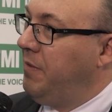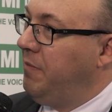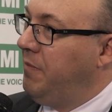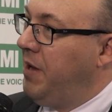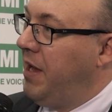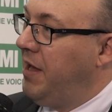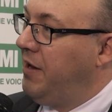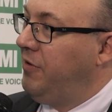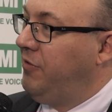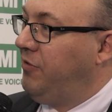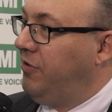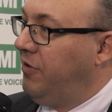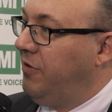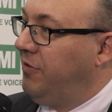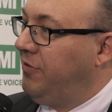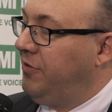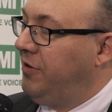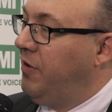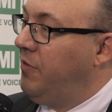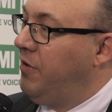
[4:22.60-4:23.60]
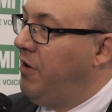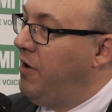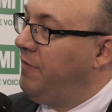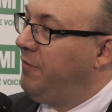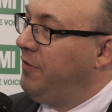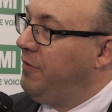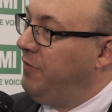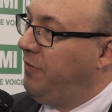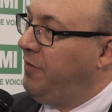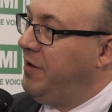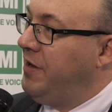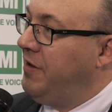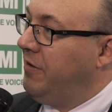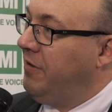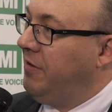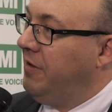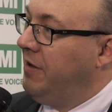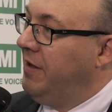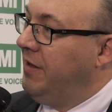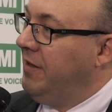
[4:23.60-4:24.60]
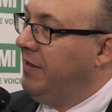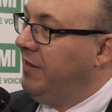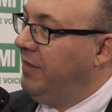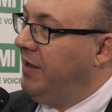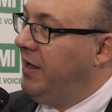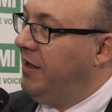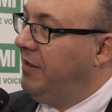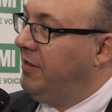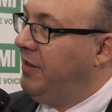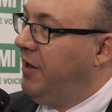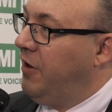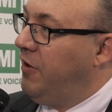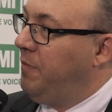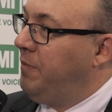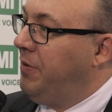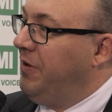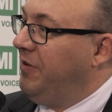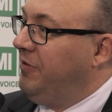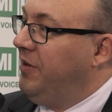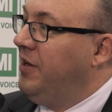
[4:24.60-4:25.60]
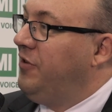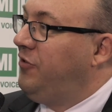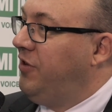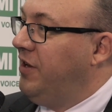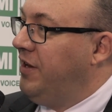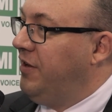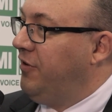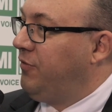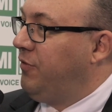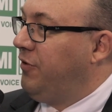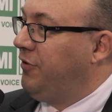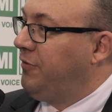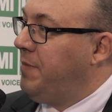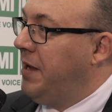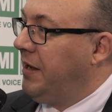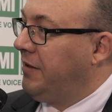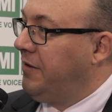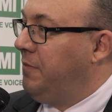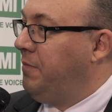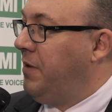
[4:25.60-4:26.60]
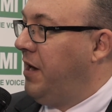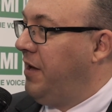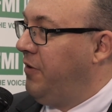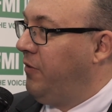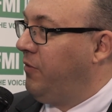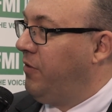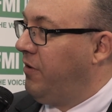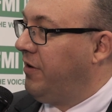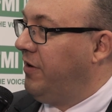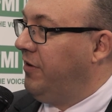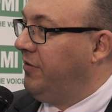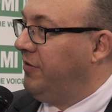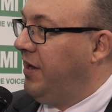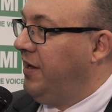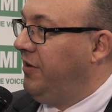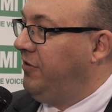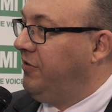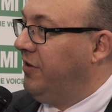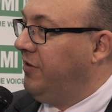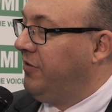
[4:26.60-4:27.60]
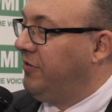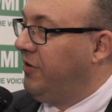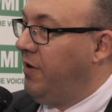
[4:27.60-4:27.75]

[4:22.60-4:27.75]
managers don't often feel that their position is respected by their organization.